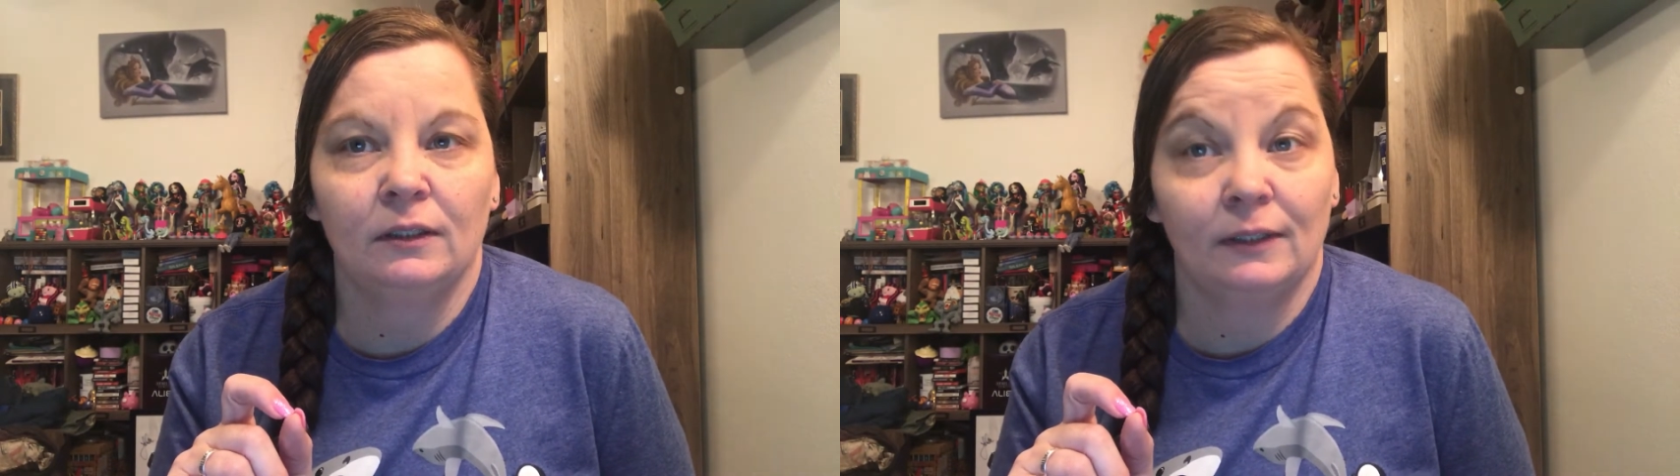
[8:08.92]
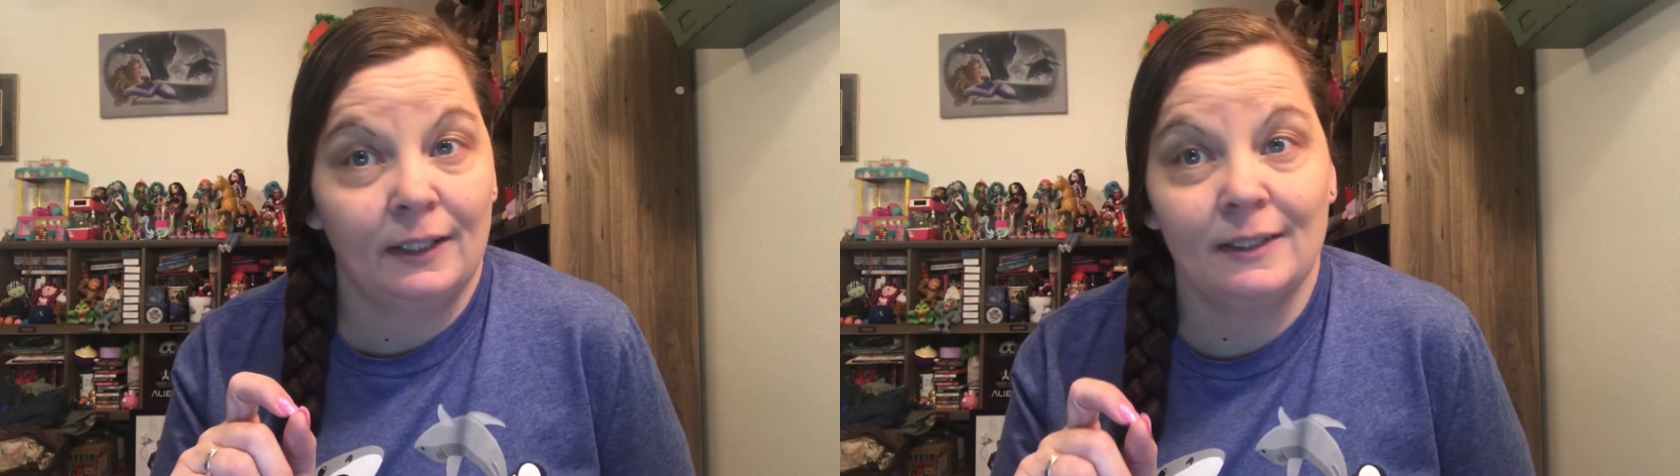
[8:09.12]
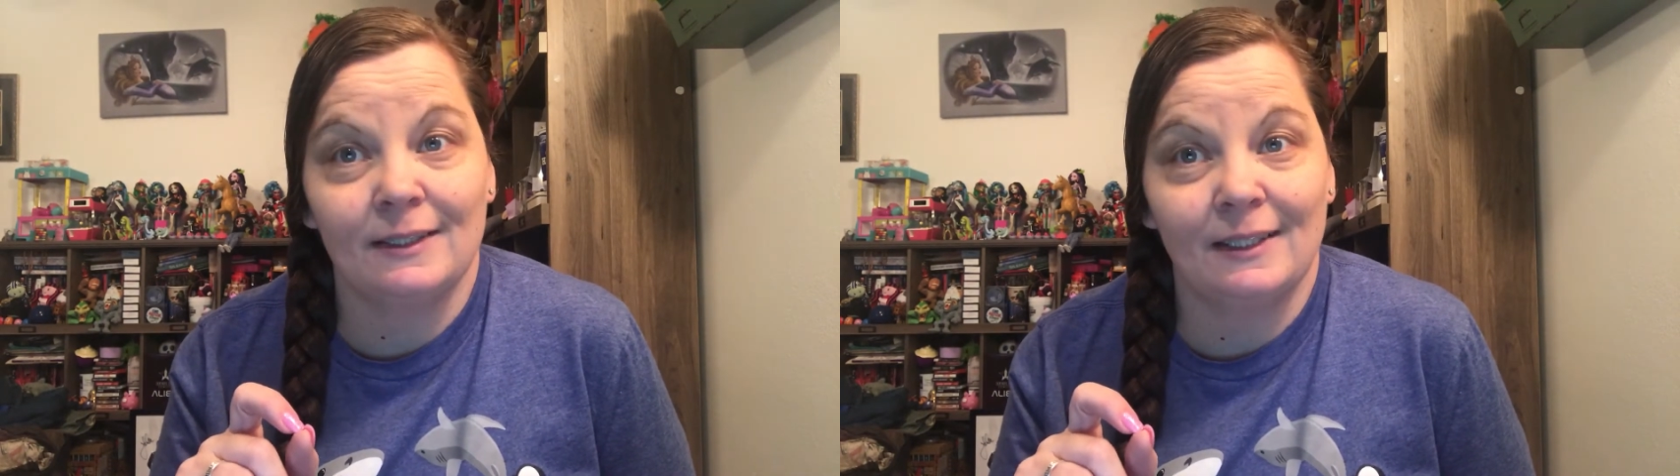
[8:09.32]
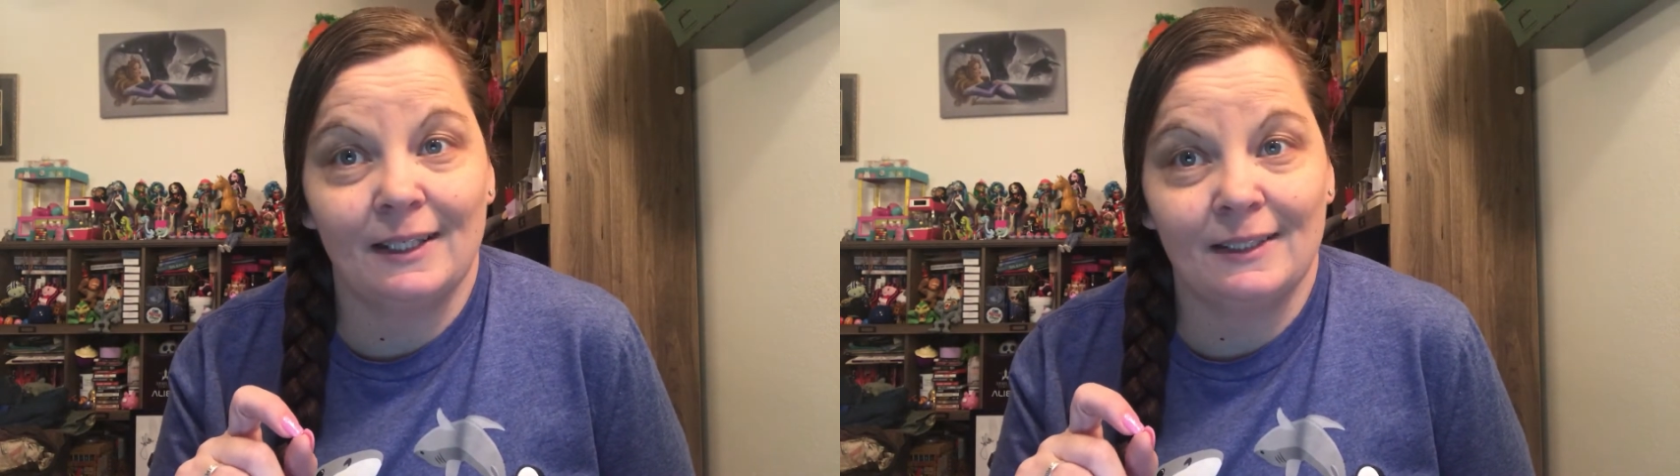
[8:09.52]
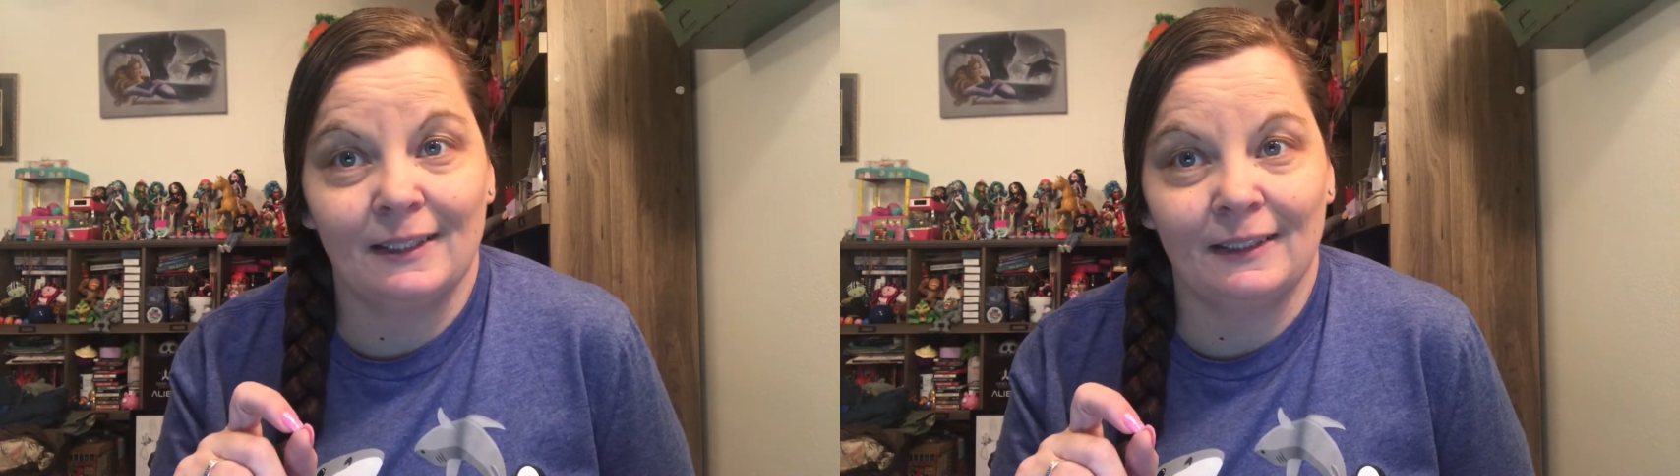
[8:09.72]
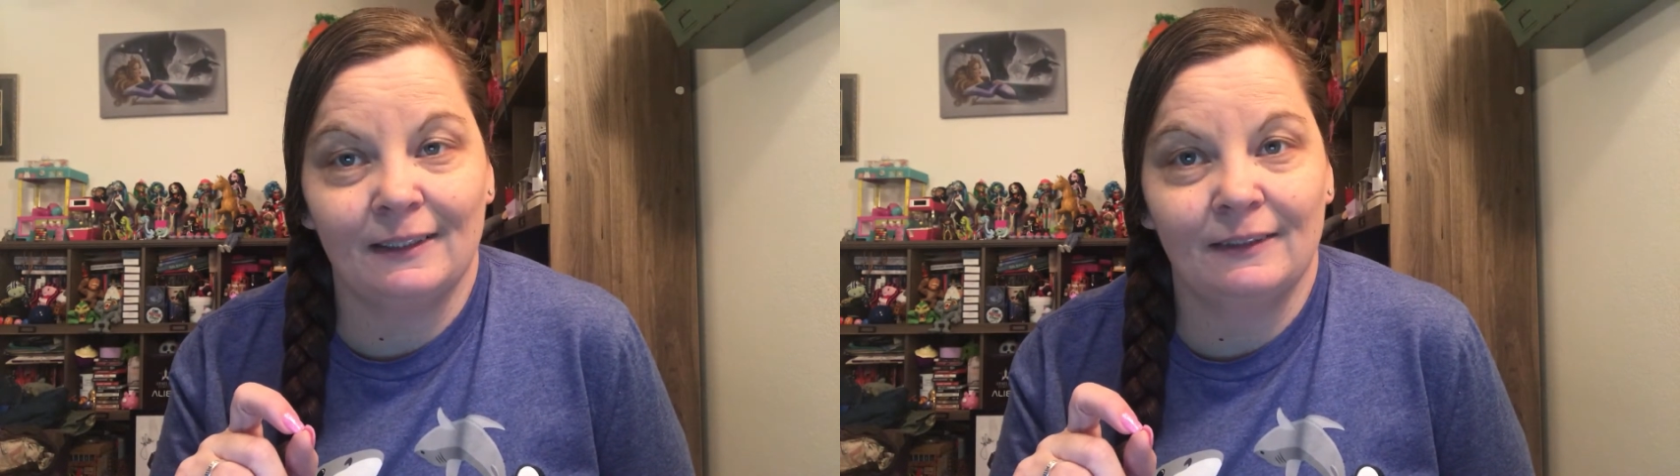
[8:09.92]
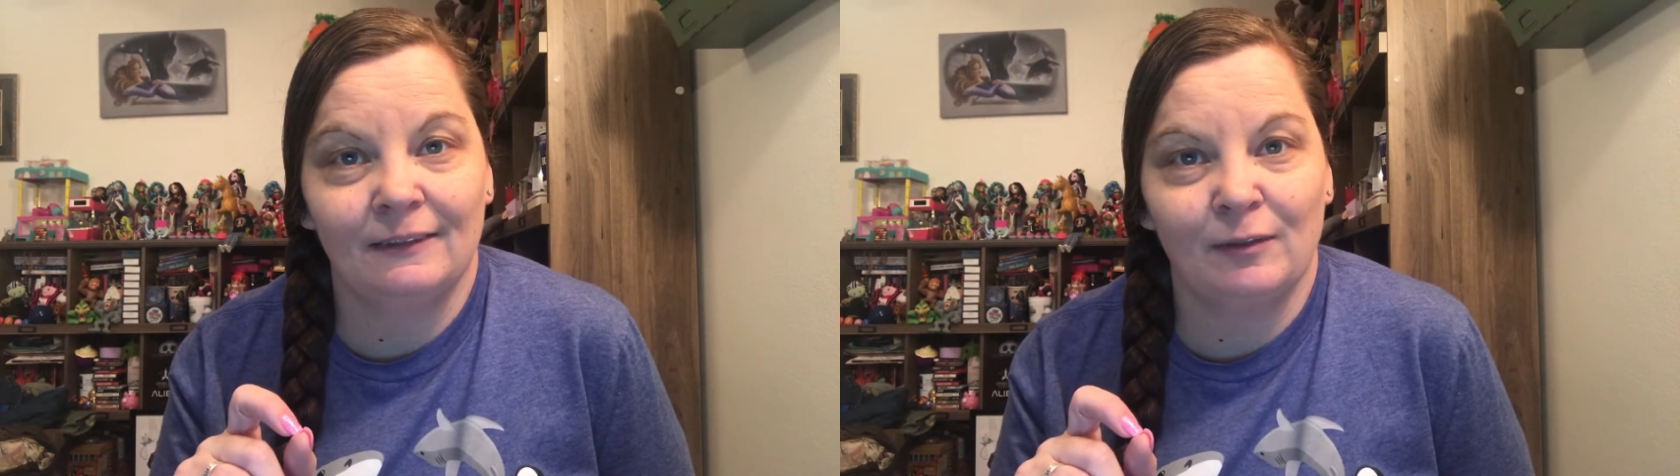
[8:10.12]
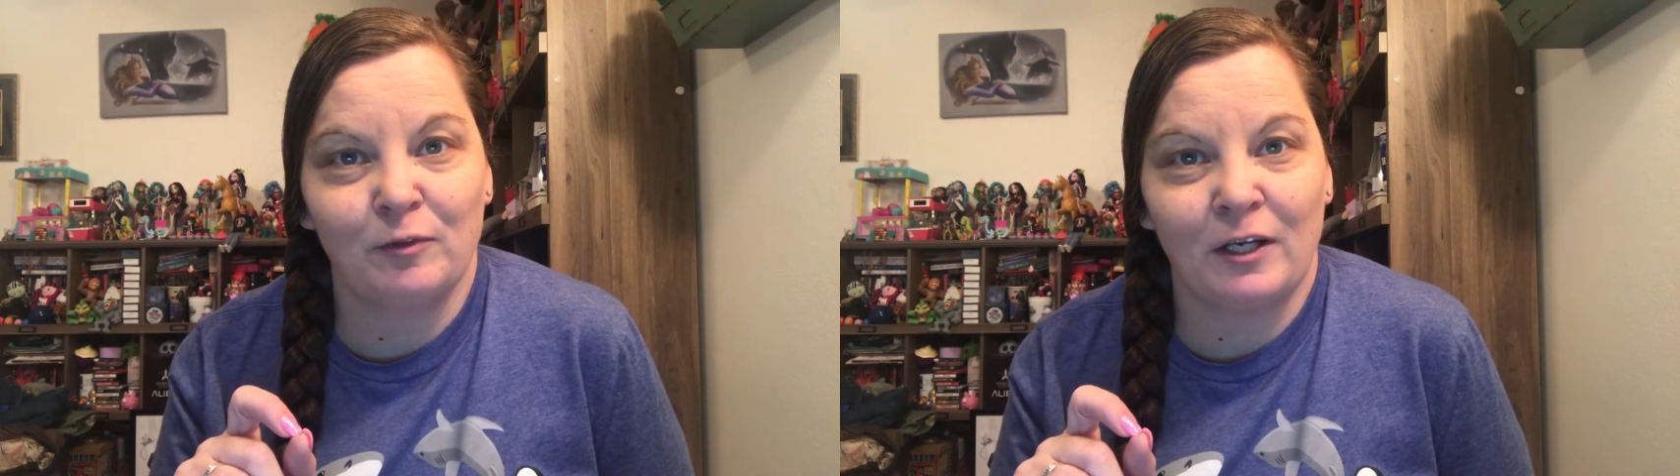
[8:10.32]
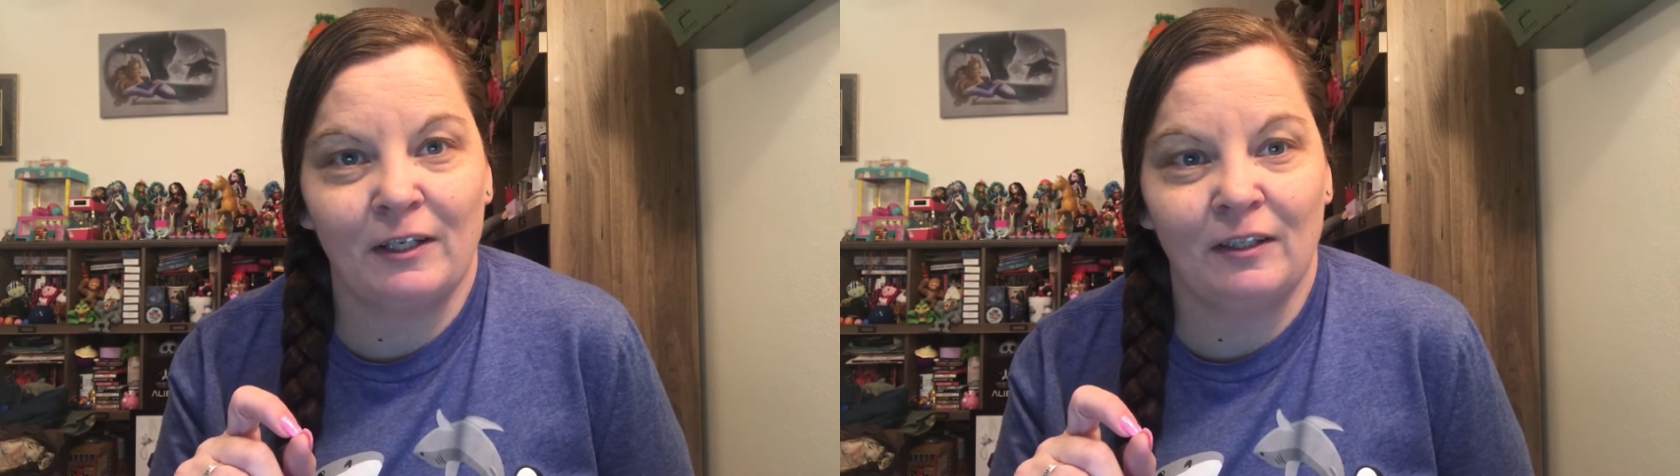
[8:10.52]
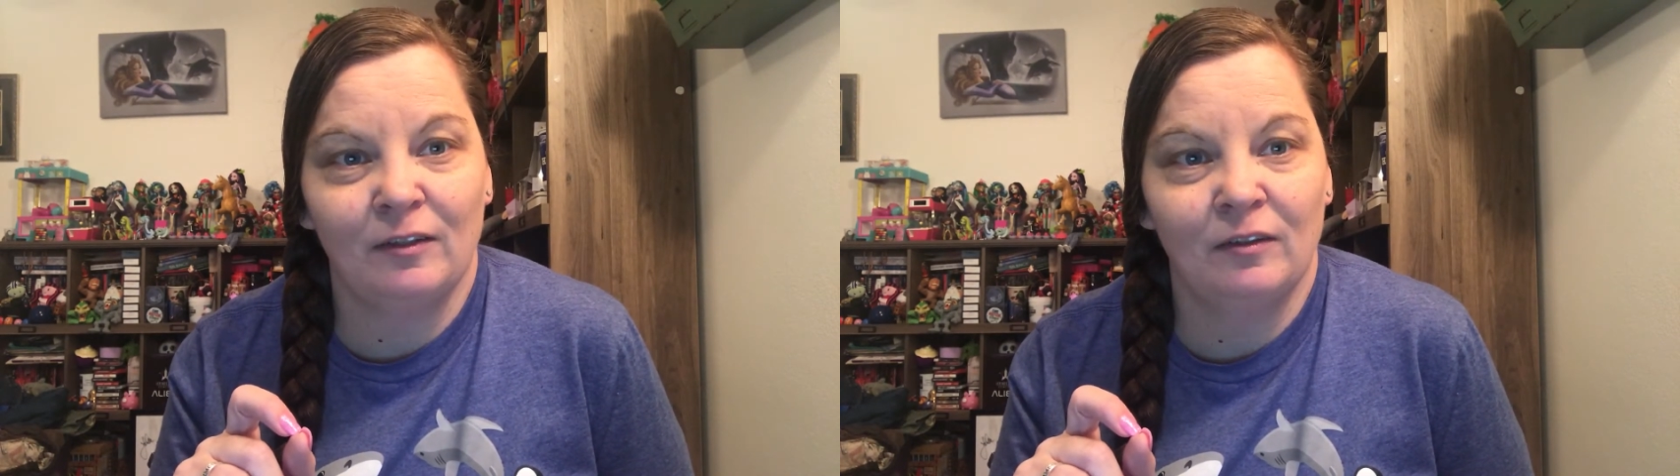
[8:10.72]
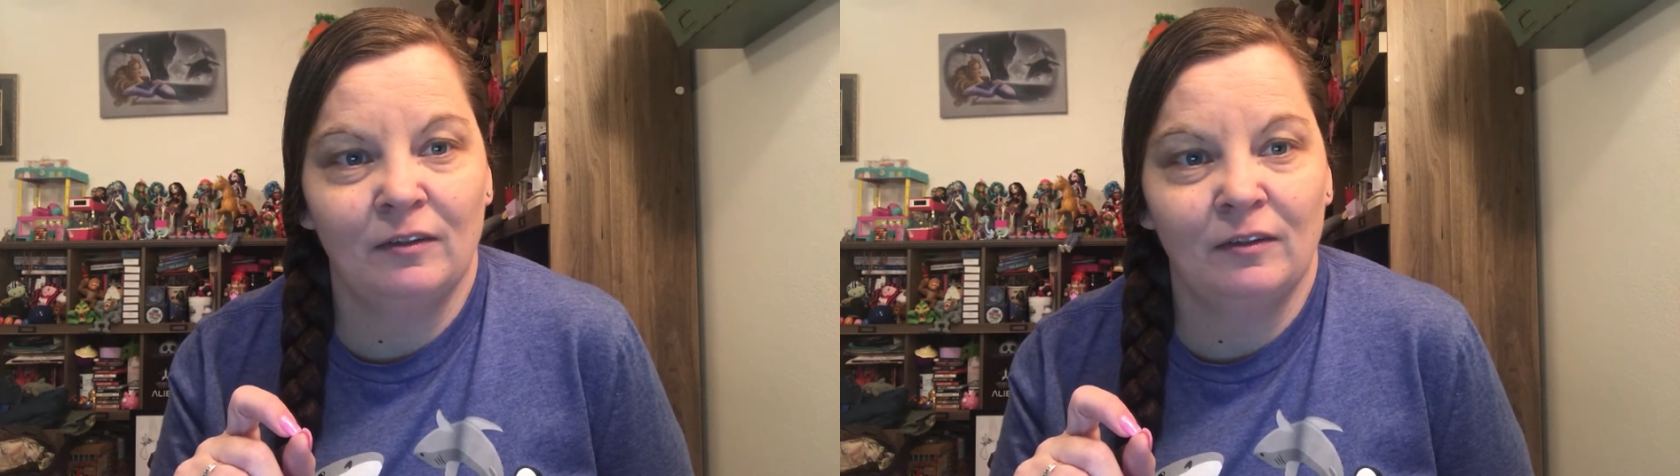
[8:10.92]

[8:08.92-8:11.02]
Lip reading: Today is the 18th. I'm trying to...